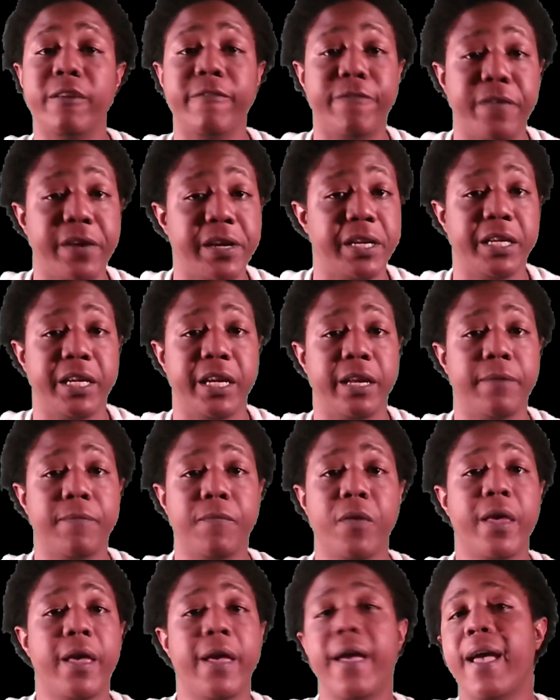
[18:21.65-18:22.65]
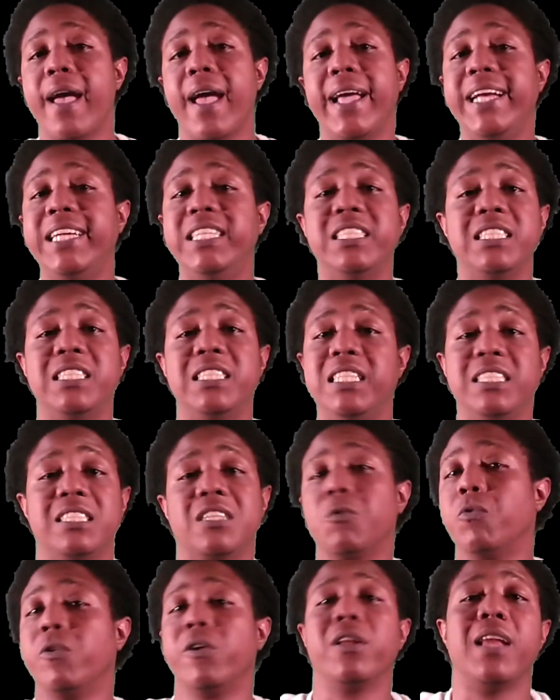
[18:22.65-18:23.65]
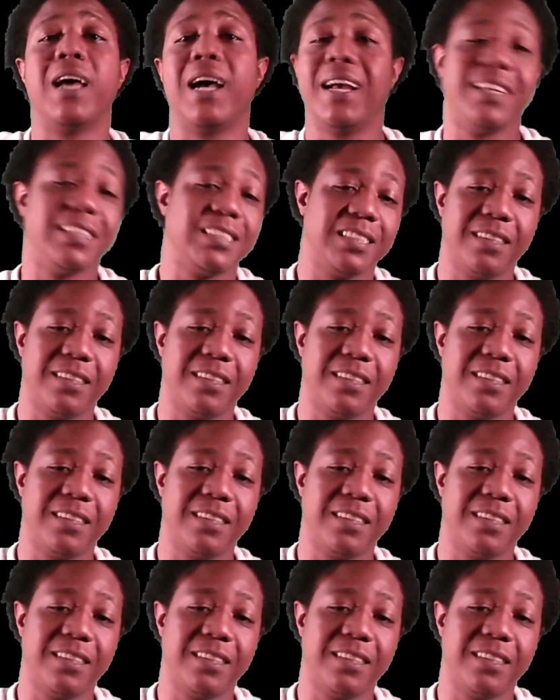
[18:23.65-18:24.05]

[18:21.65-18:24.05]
Finnegan. He just needs to realize